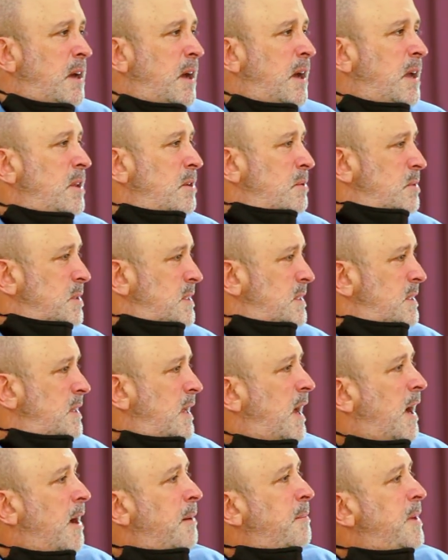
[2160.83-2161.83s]
and you'll see
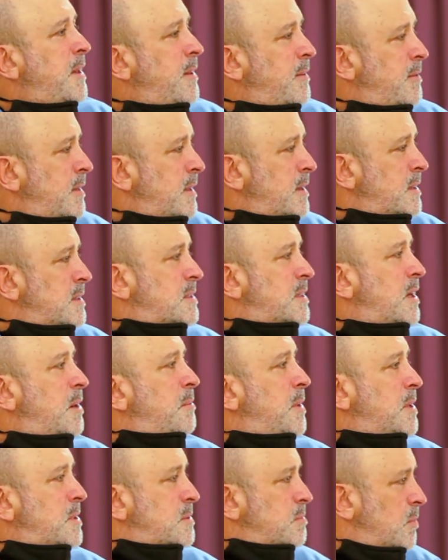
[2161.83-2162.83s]
how many things, so
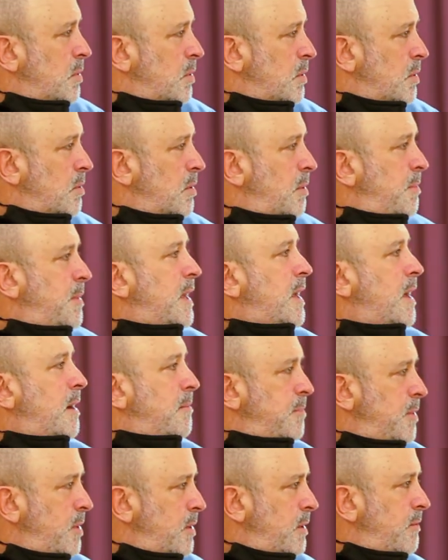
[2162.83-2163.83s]
much more, will
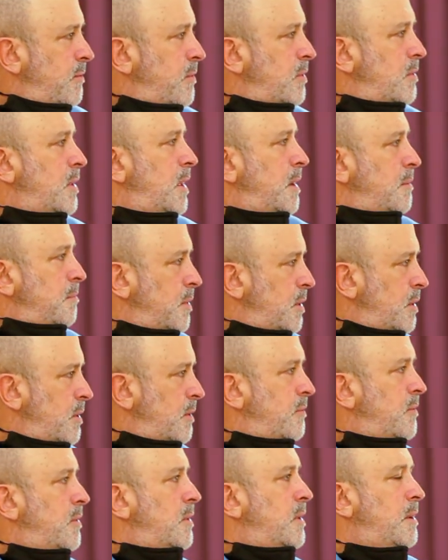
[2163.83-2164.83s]
become beautiful and
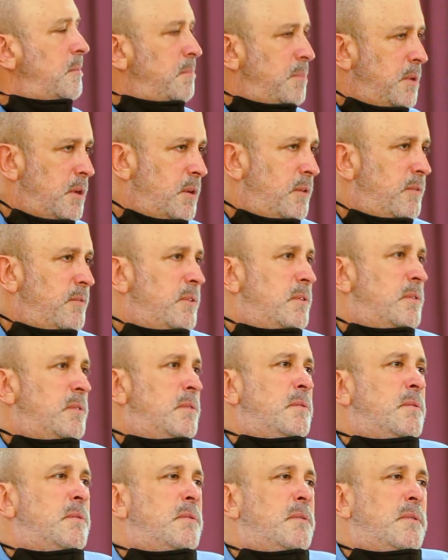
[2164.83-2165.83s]
beautiful and beautiful.
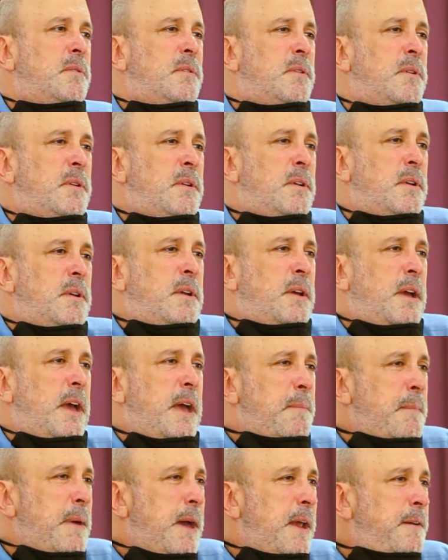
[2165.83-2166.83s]

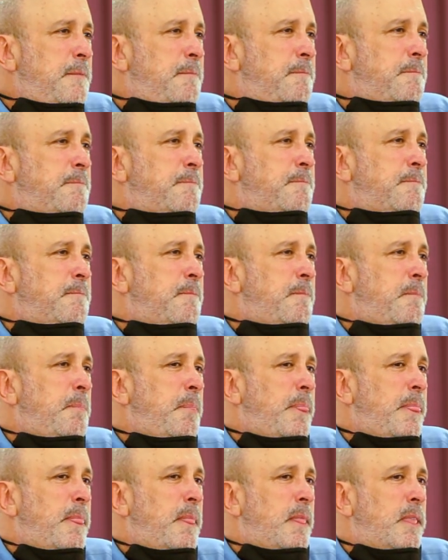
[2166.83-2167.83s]
Amen?
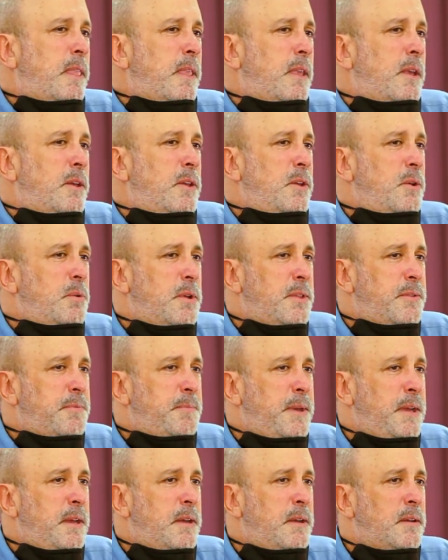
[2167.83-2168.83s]
Amen. You with
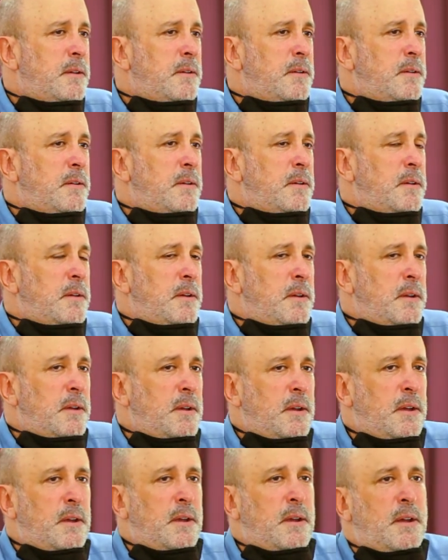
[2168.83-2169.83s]
me? Yeah.
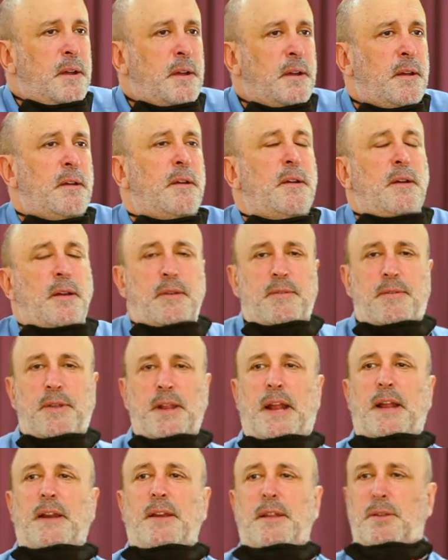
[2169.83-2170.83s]
I
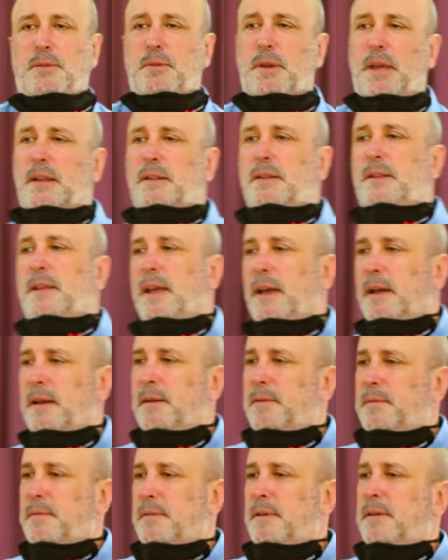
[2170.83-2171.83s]
feel I need to end here.
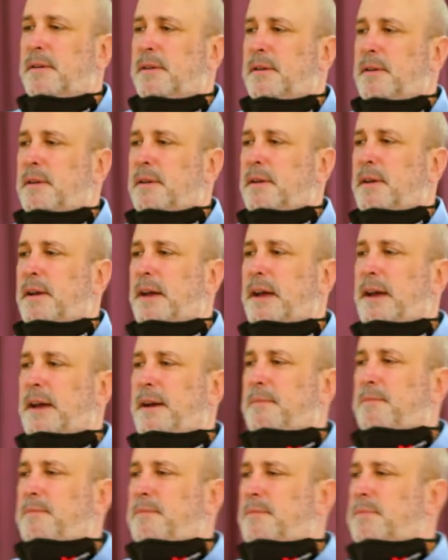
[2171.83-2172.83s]

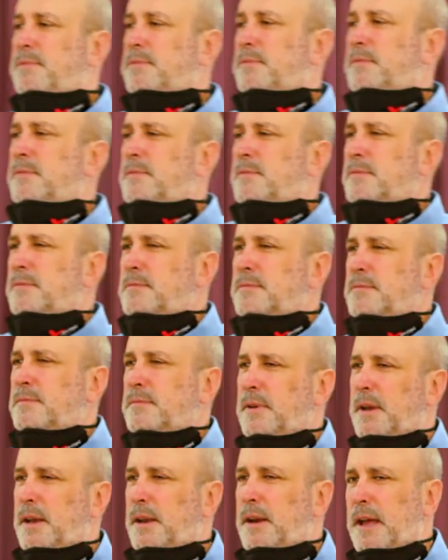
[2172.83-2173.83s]
Um,
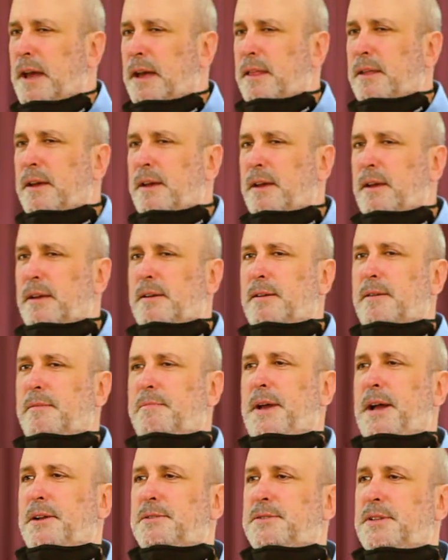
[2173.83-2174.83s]
any other
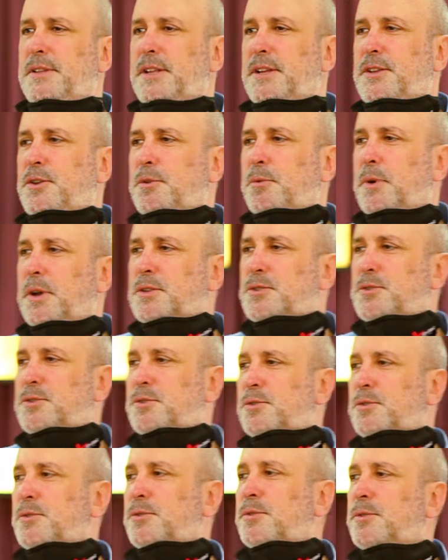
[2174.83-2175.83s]
mountain that you want
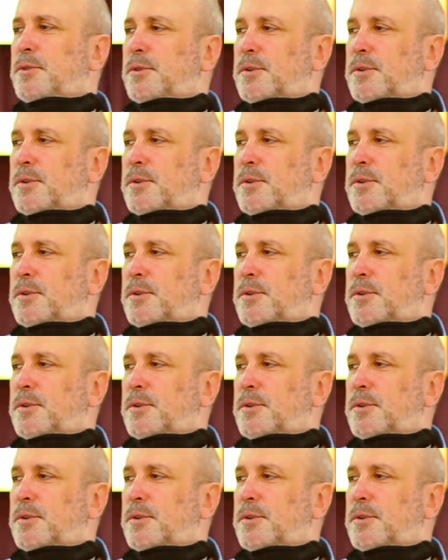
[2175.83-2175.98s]
to